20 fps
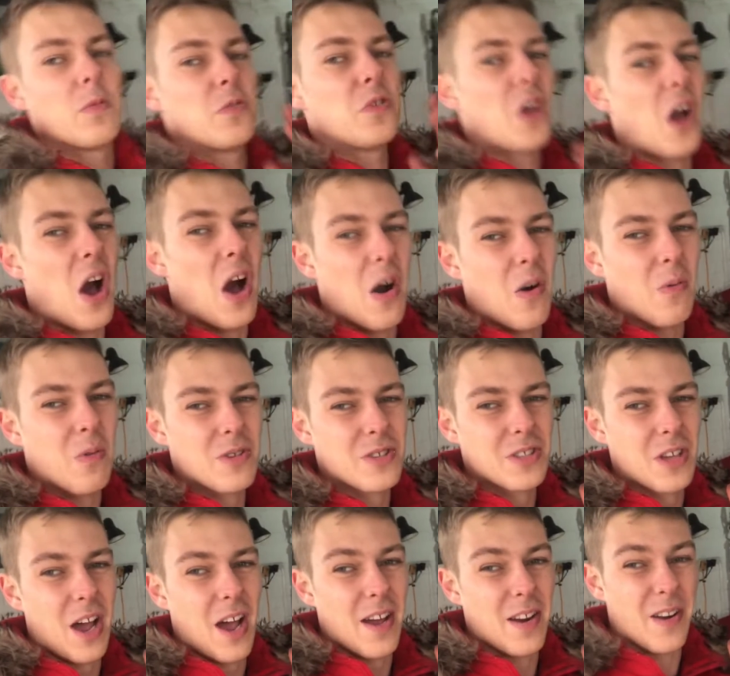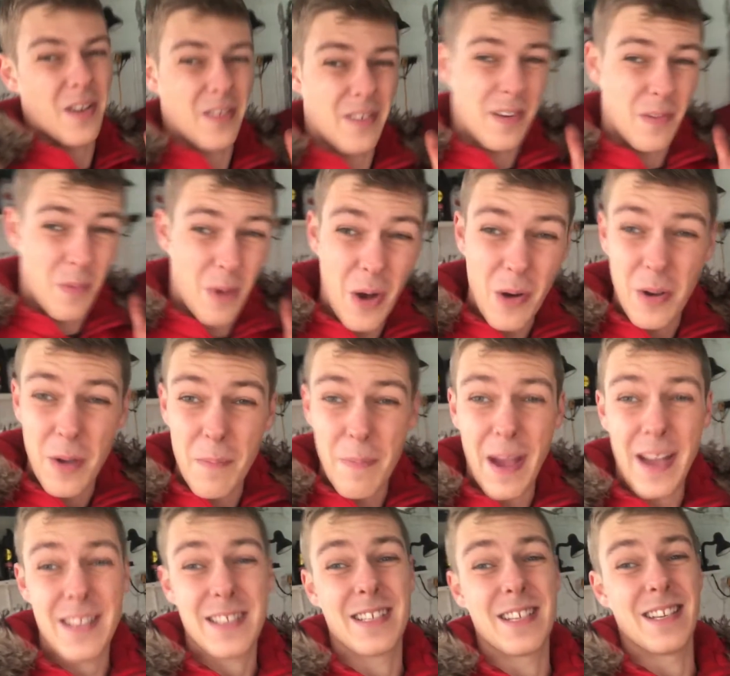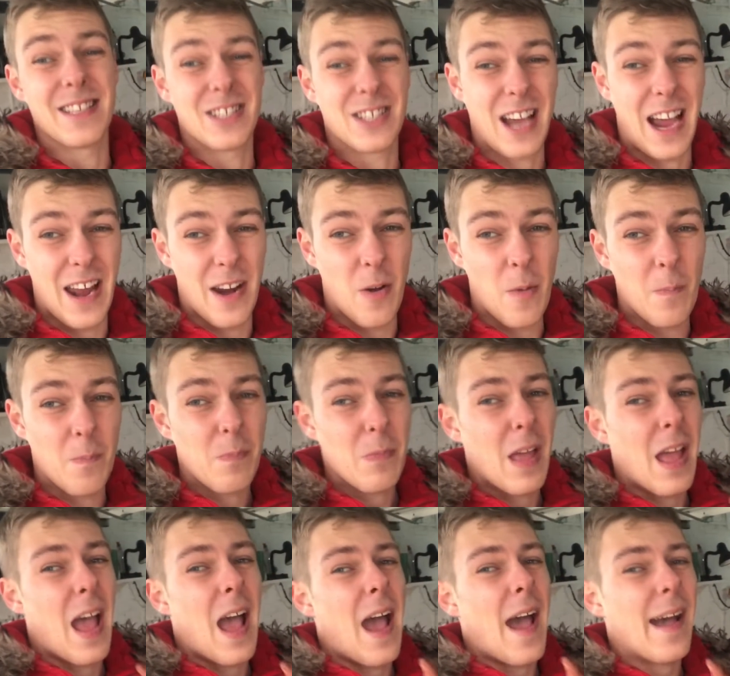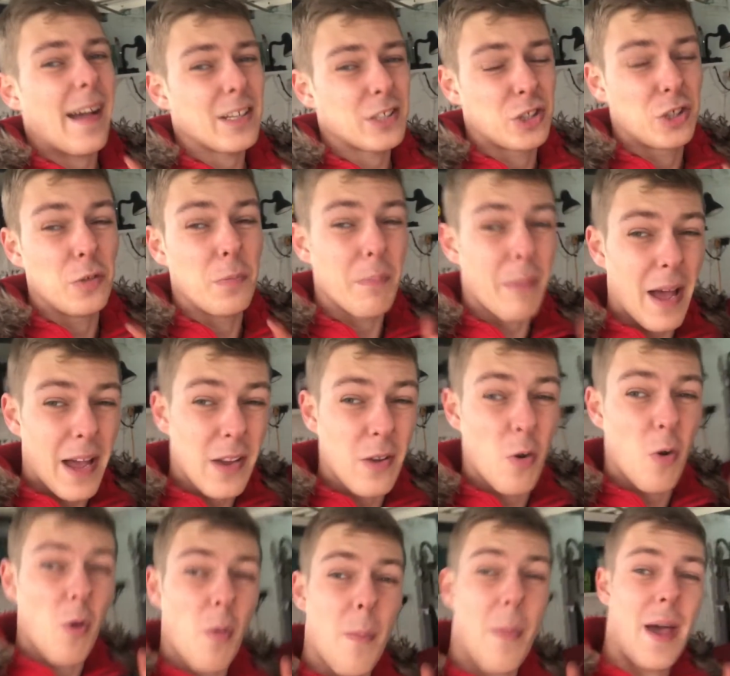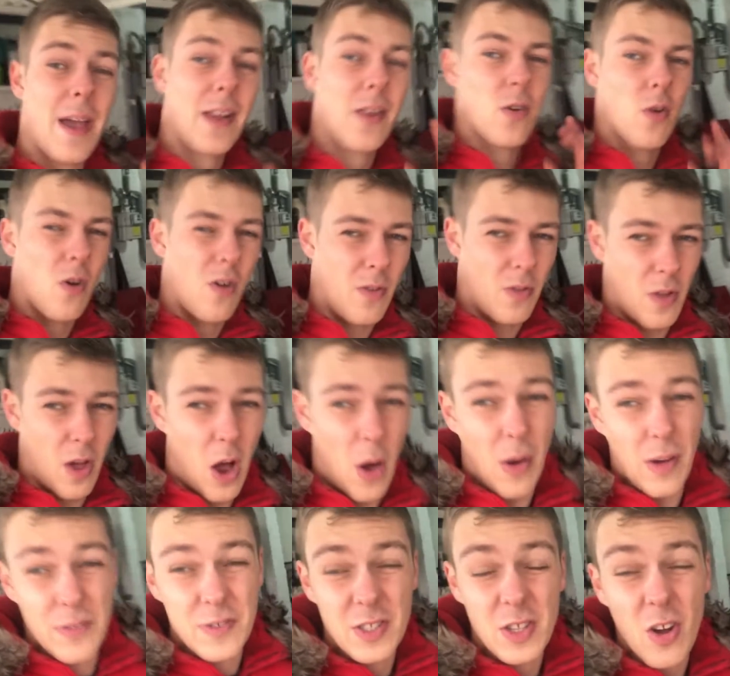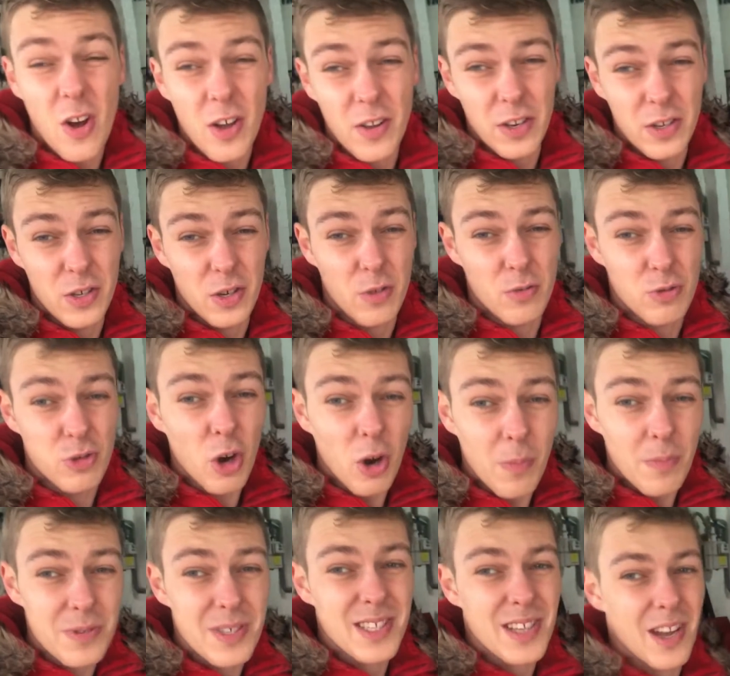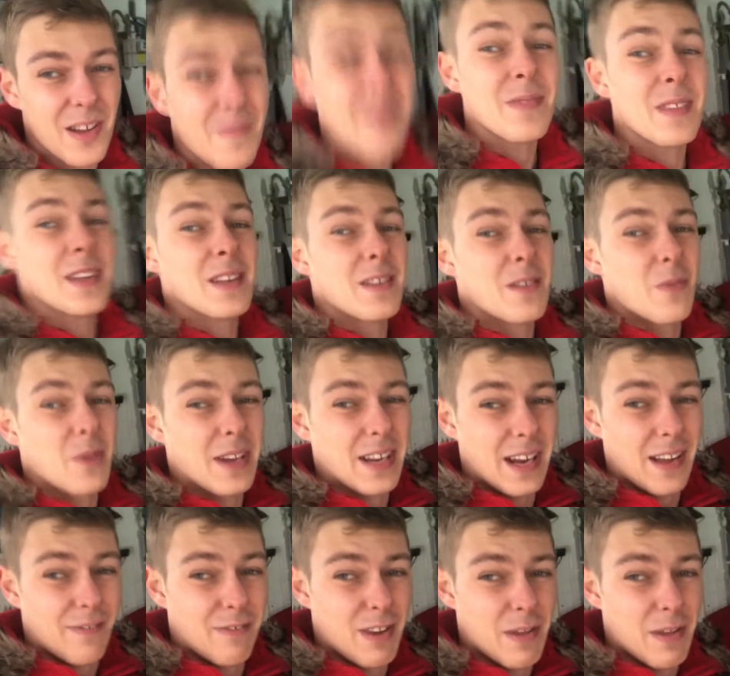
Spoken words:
Yo, what's going on, and welcome back to the channel. As you may or may not know, I've started a new job, so we're going to have